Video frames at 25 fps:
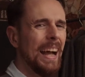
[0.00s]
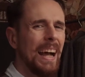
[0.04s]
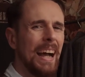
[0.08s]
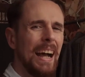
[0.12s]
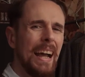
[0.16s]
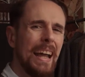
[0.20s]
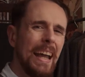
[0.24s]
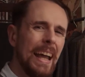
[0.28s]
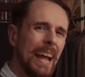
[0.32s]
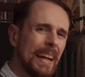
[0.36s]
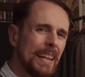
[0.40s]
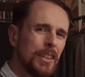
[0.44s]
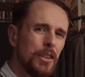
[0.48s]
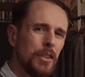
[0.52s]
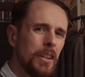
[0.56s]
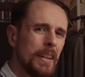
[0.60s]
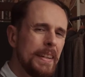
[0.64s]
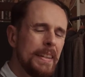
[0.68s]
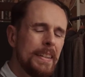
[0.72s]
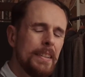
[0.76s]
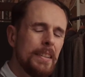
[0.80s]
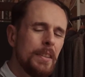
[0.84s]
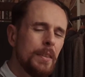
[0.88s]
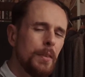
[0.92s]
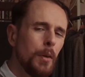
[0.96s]
I
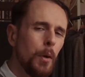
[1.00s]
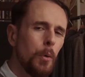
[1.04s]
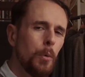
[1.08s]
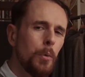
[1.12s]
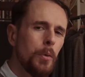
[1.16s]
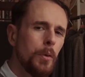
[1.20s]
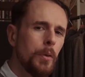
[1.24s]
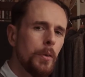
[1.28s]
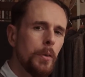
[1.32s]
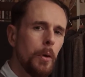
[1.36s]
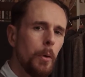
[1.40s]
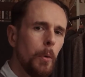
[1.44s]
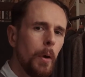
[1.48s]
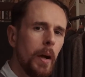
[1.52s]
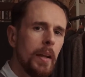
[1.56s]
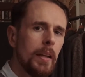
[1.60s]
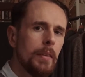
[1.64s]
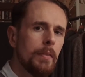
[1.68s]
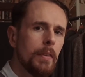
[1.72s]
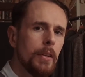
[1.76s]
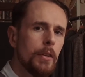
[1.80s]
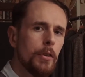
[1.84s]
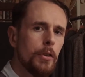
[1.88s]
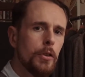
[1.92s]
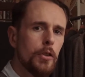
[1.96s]
actually don't know any
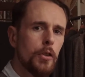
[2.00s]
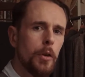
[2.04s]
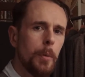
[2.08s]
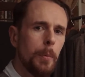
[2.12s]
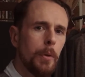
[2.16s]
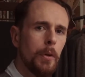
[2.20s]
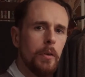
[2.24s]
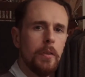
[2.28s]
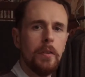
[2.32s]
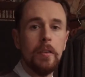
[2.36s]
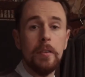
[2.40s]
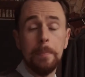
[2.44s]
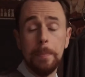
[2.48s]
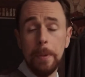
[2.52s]
vintage communities,